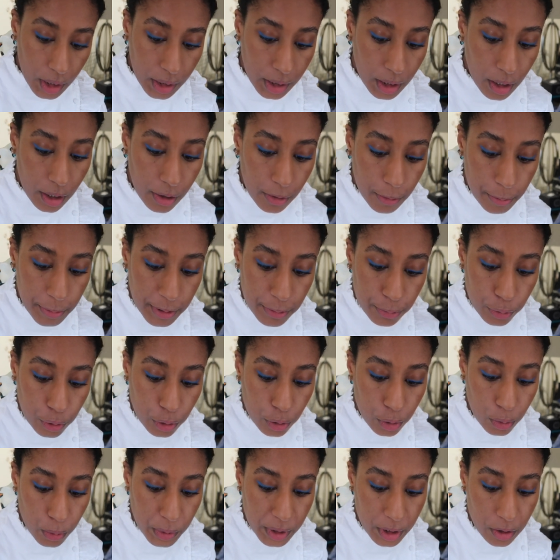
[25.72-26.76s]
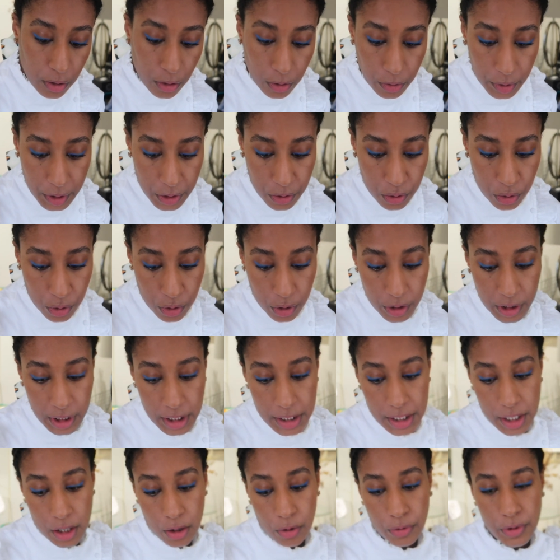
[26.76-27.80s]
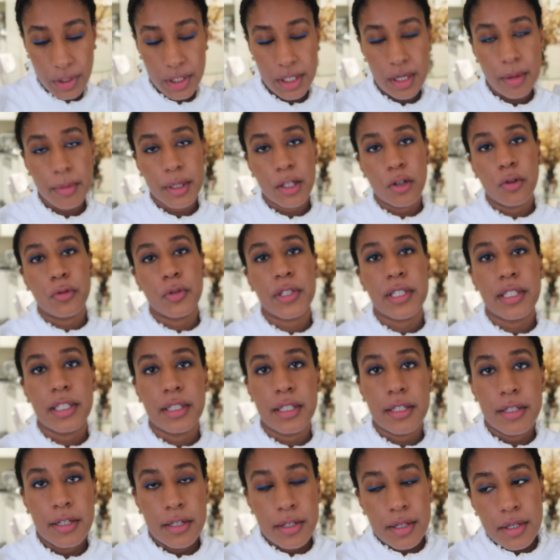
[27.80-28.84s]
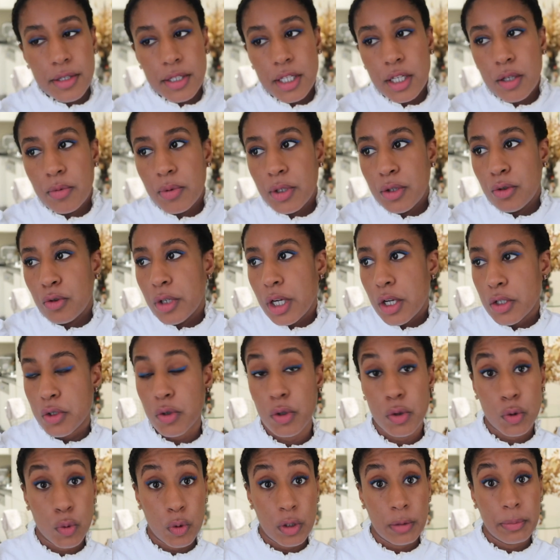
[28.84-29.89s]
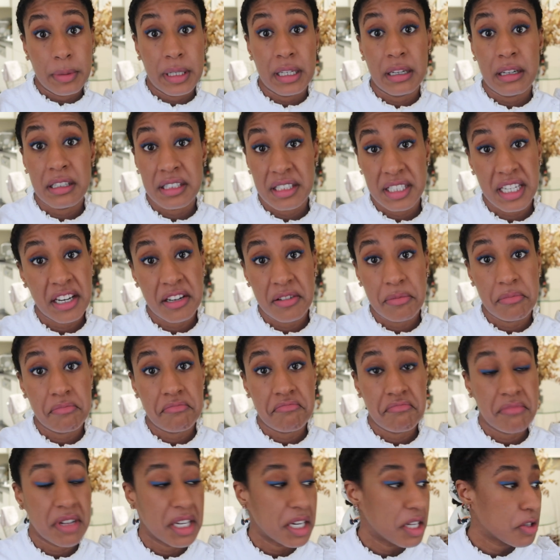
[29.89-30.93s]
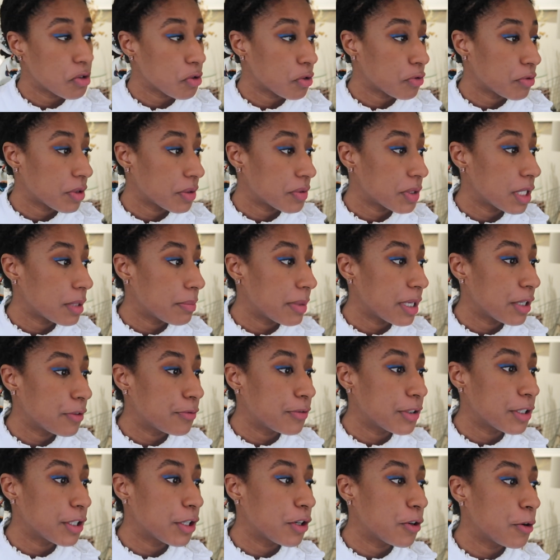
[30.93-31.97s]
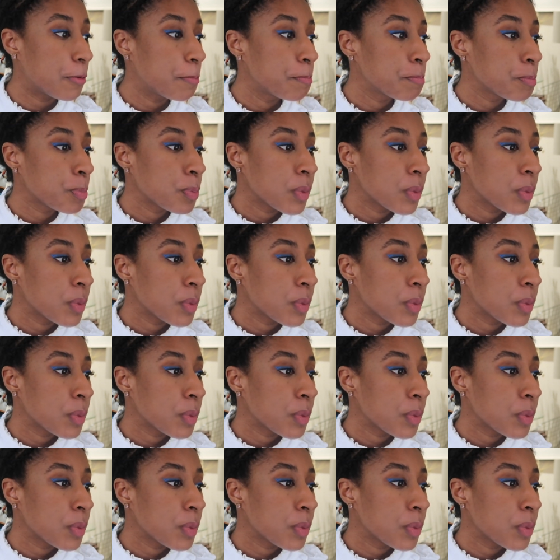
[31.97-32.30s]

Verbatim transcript: Now, before we go into the detail of this, I mean, obviously this is a tea with Ouga, so it will be a 10 minute or 15 minute video,